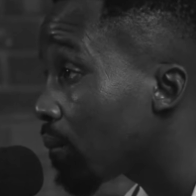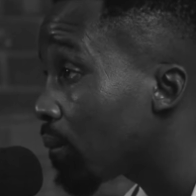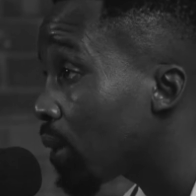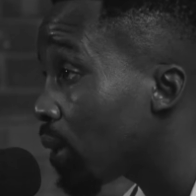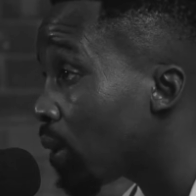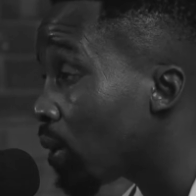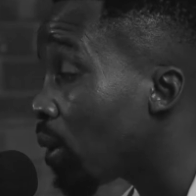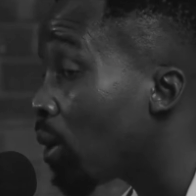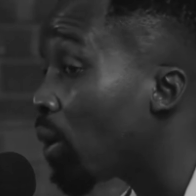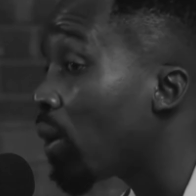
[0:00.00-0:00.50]

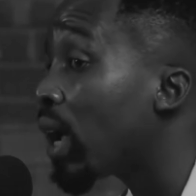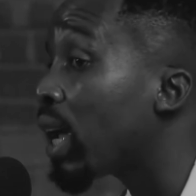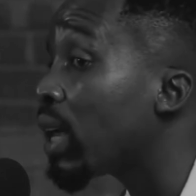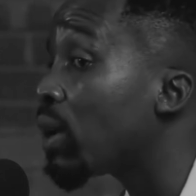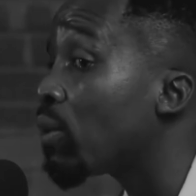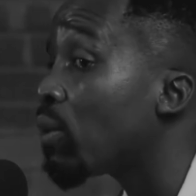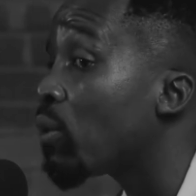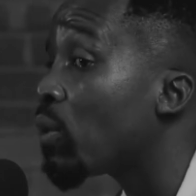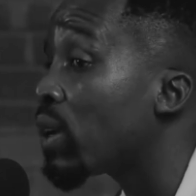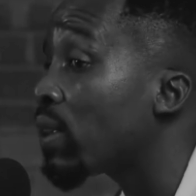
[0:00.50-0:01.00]
you know?
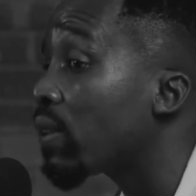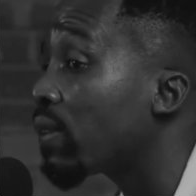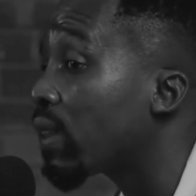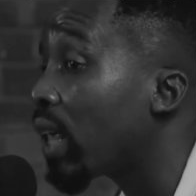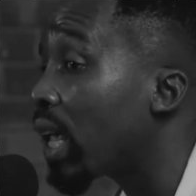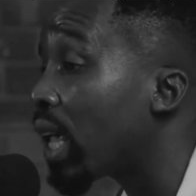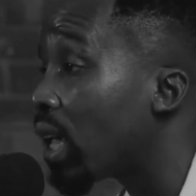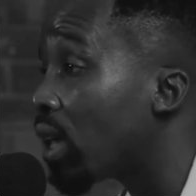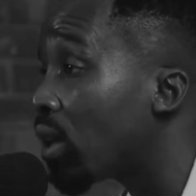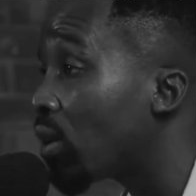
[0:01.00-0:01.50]
And when I
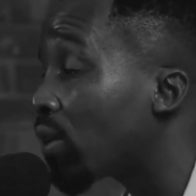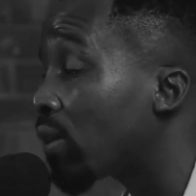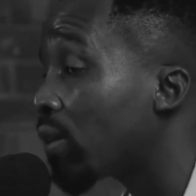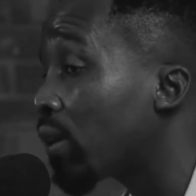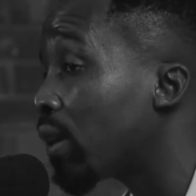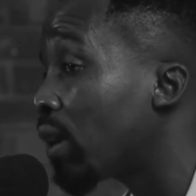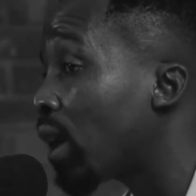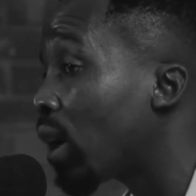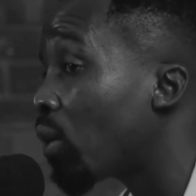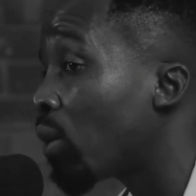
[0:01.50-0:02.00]
say
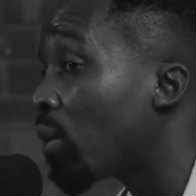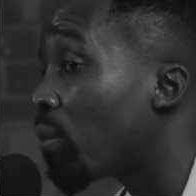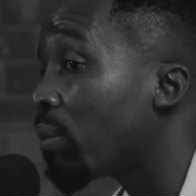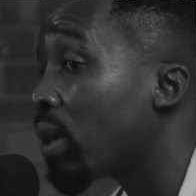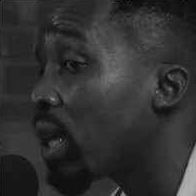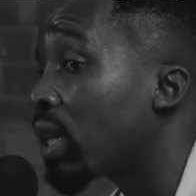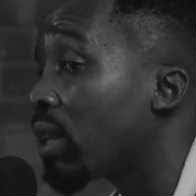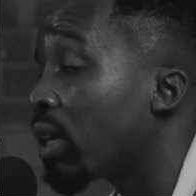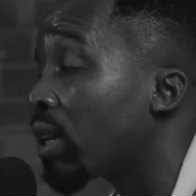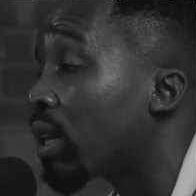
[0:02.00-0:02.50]
innocent, I don't
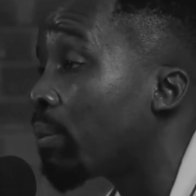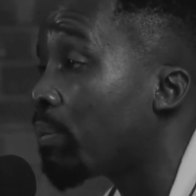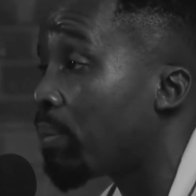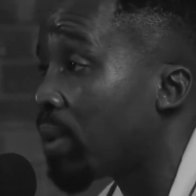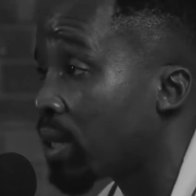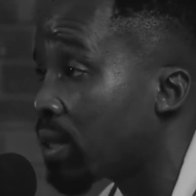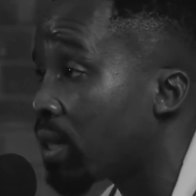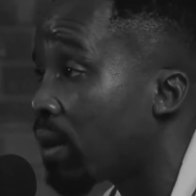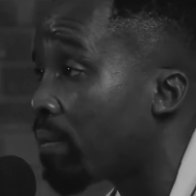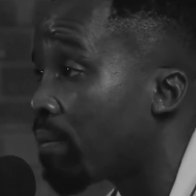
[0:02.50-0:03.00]
mean that they
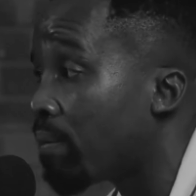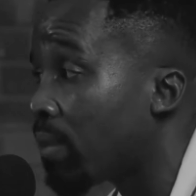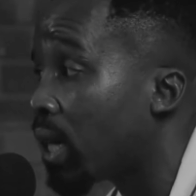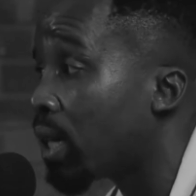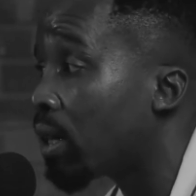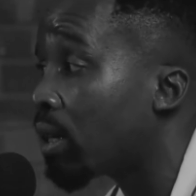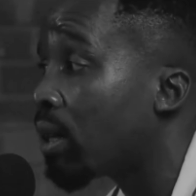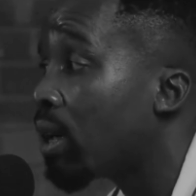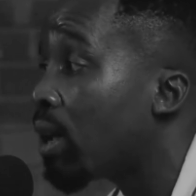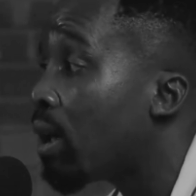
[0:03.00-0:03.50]
beat up
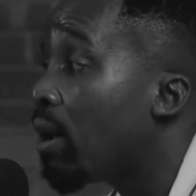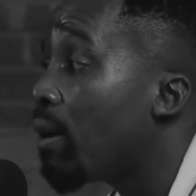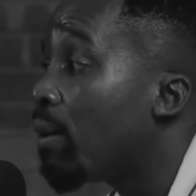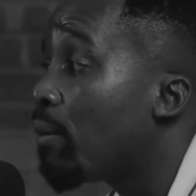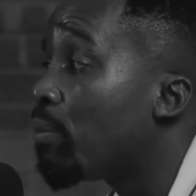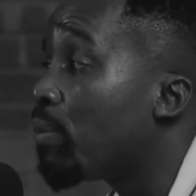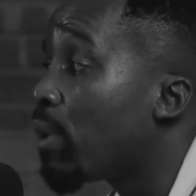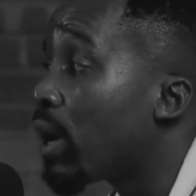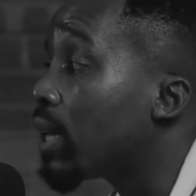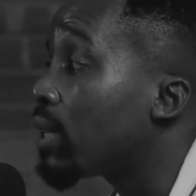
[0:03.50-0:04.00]
men,
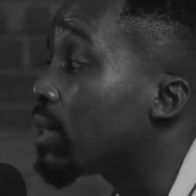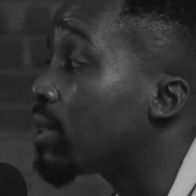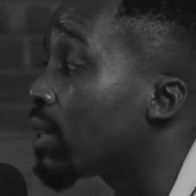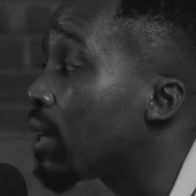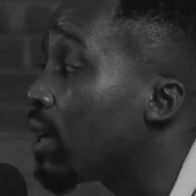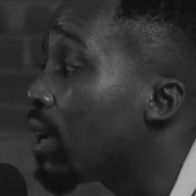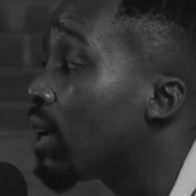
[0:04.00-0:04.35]
but